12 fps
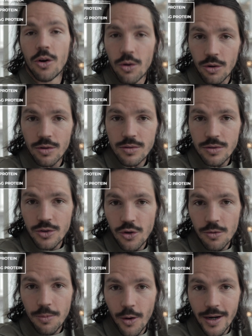or
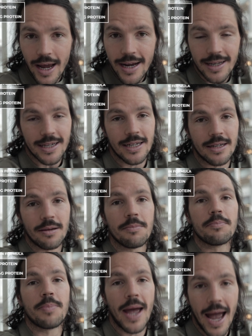0.8 in
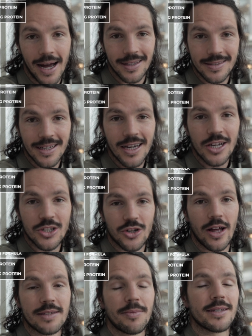pounds. So
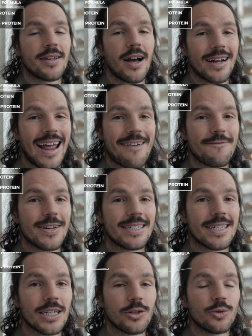that's my target every
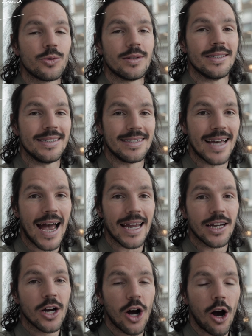single
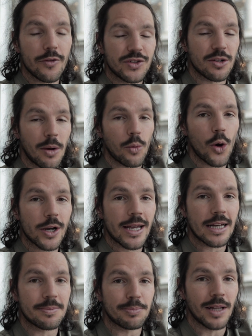day. Obviously got my
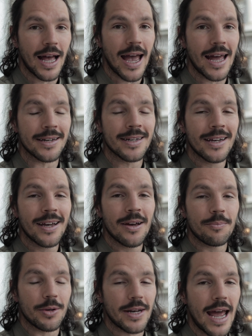workouts planned,
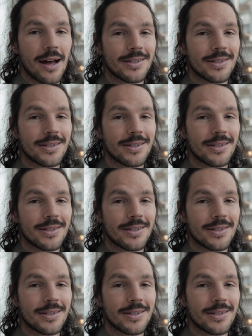but now